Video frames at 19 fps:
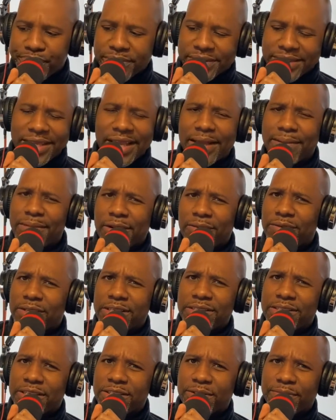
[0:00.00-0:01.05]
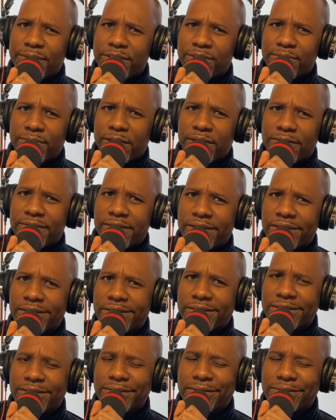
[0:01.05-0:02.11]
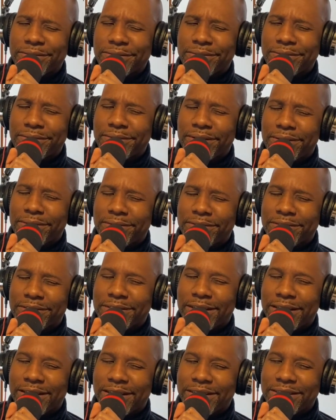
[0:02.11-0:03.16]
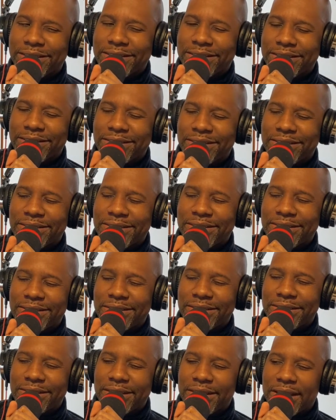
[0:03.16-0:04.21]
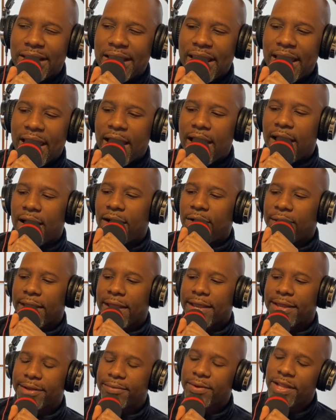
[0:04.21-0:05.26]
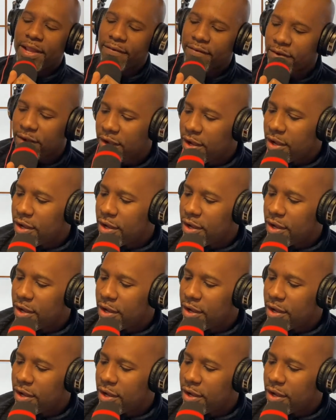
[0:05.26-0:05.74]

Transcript: yeah, I'm not really a sentimental motherfucker. So I was just like, yeah, okay, whatever.